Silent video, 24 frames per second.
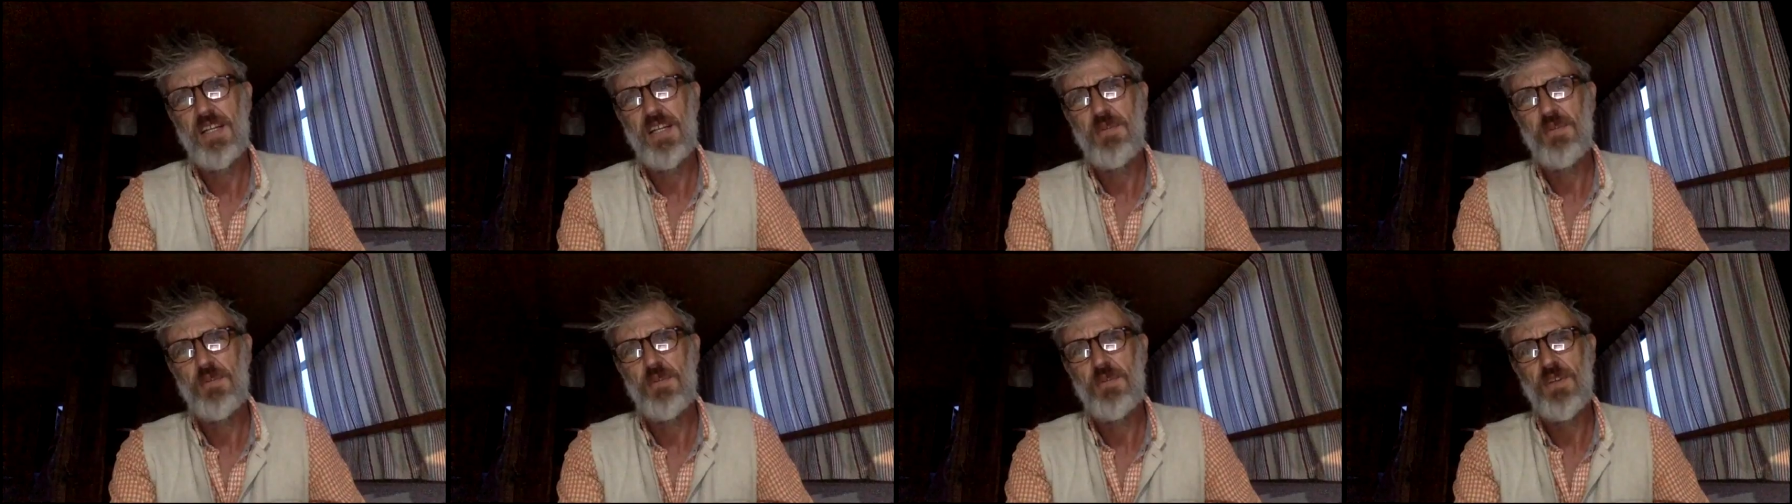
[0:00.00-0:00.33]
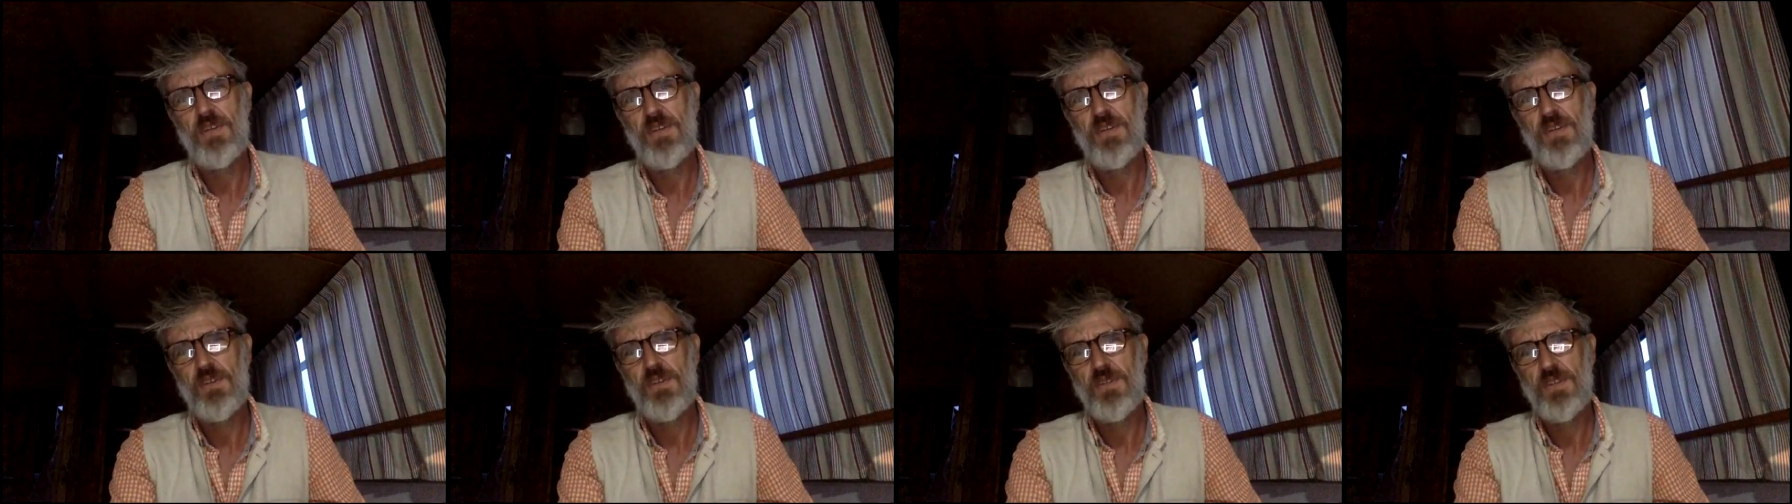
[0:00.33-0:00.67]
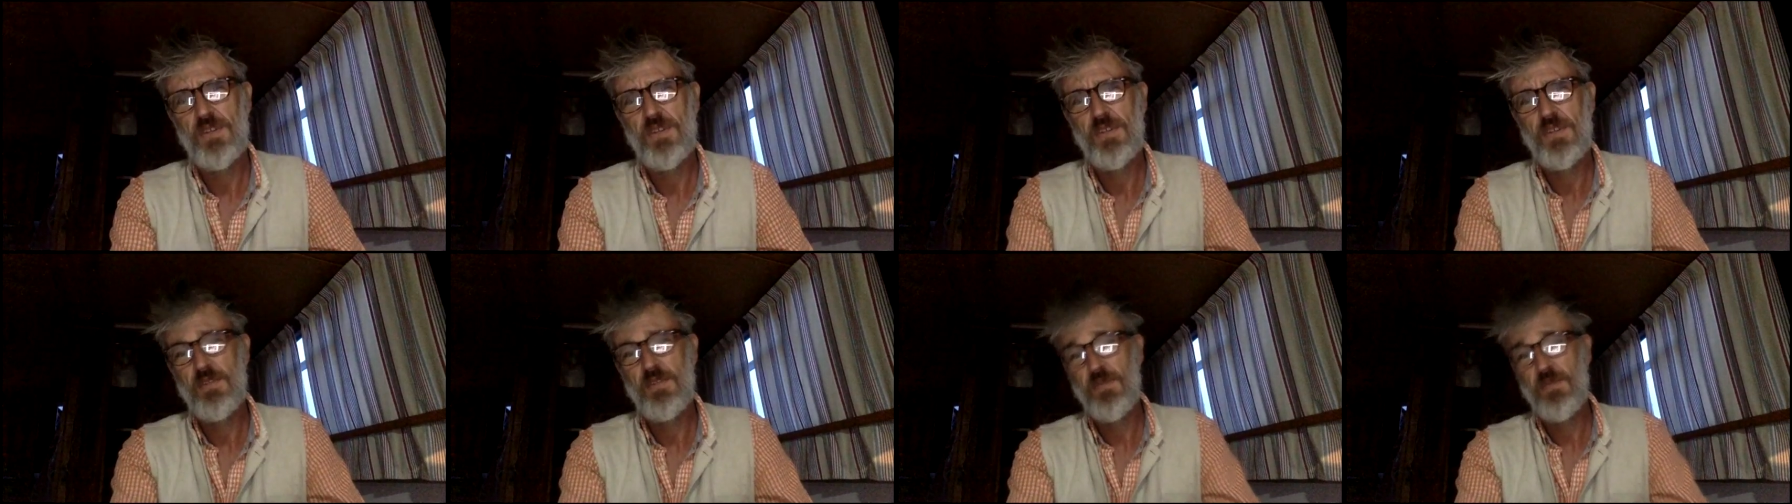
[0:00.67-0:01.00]
what's going on.
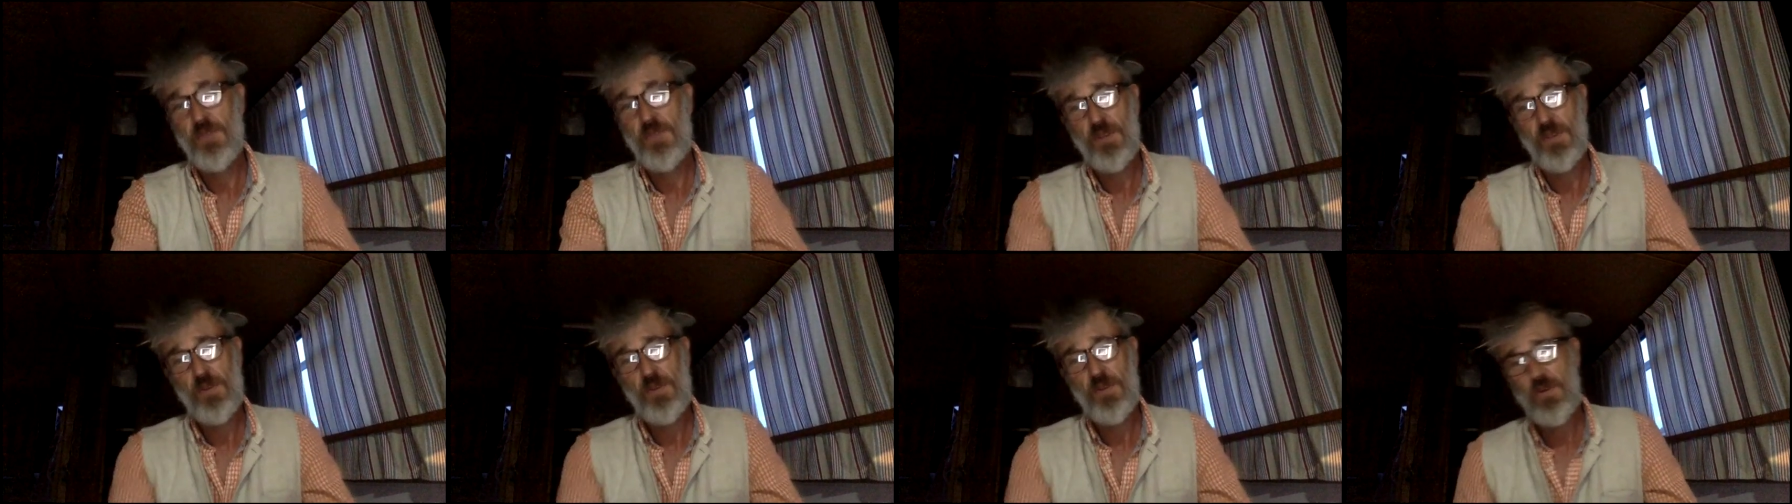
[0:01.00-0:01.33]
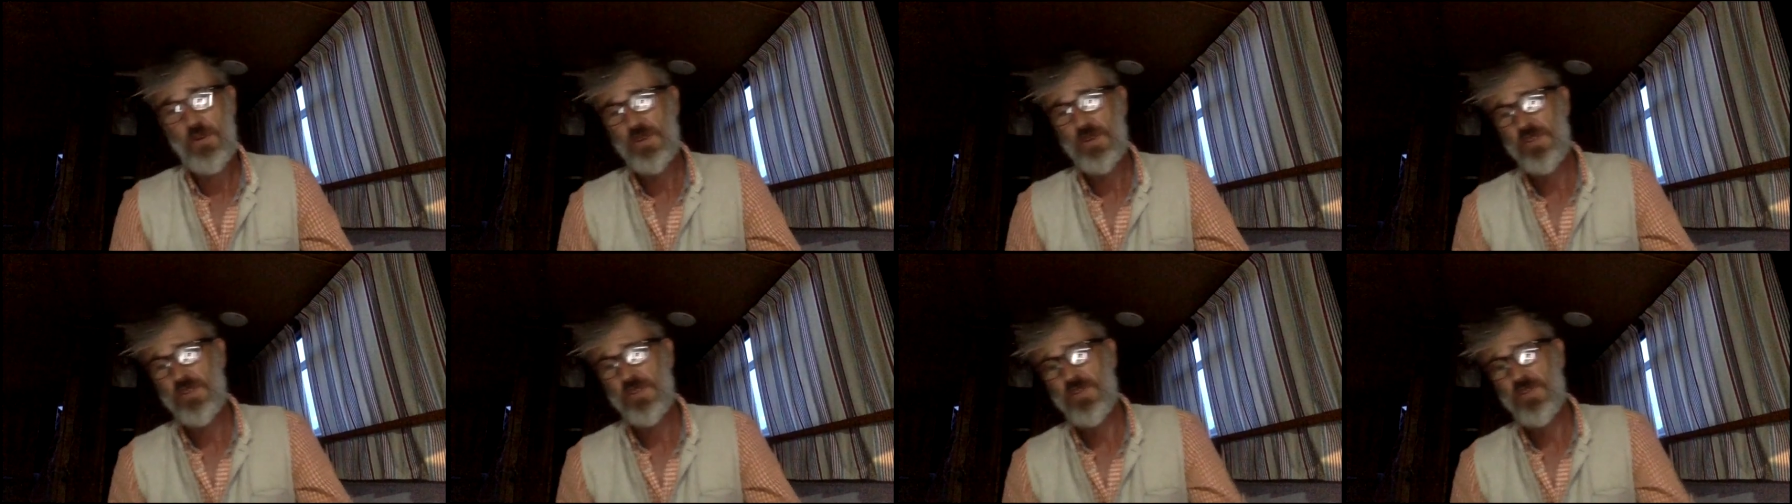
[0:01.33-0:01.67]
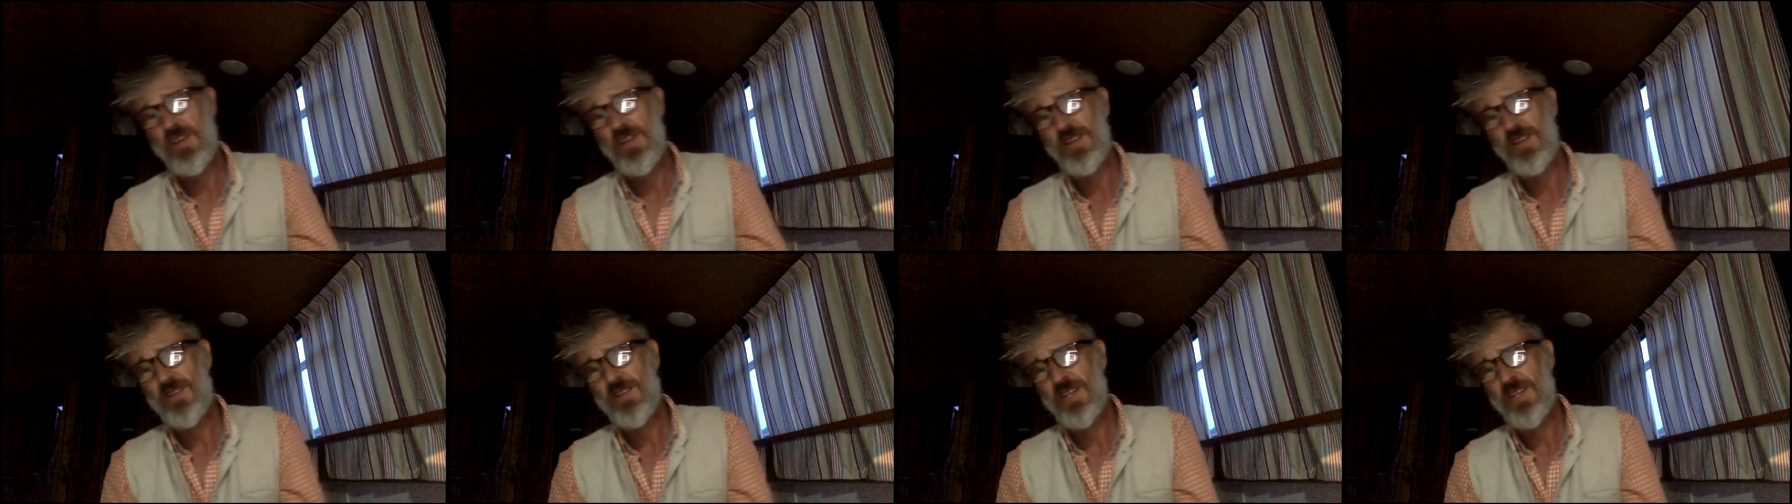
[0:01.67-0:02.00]
This is a very
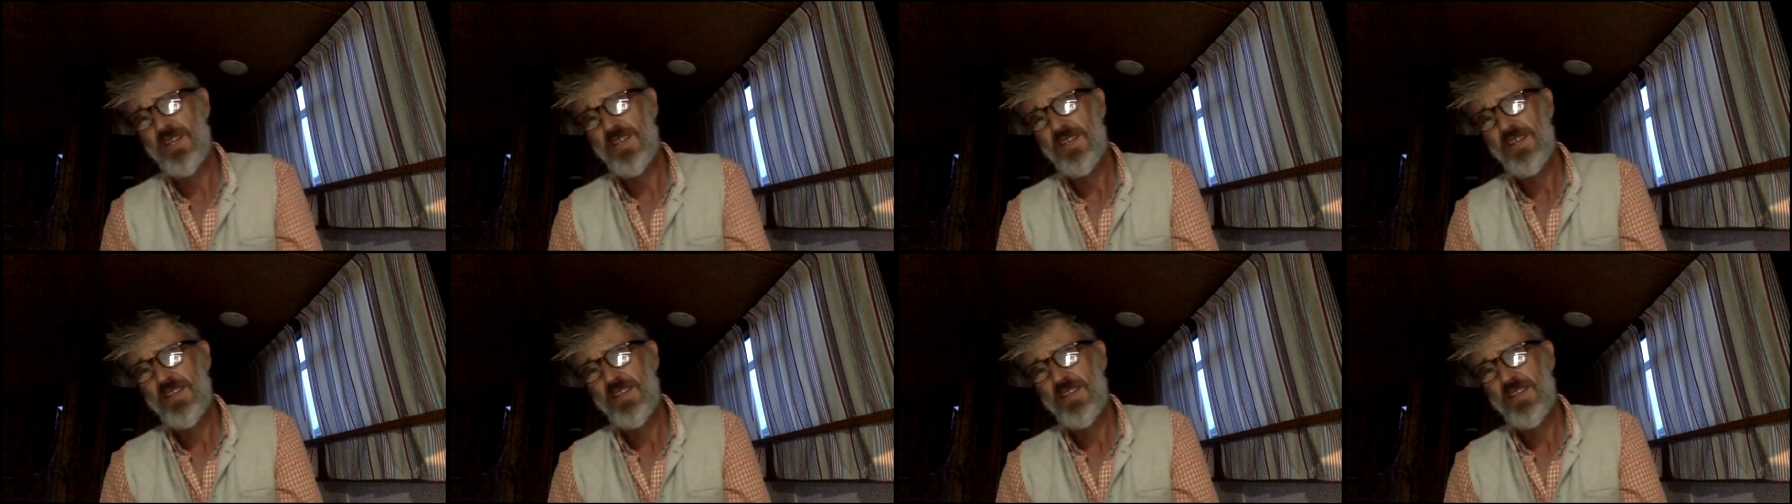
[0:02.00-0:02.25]
orchestrated thing.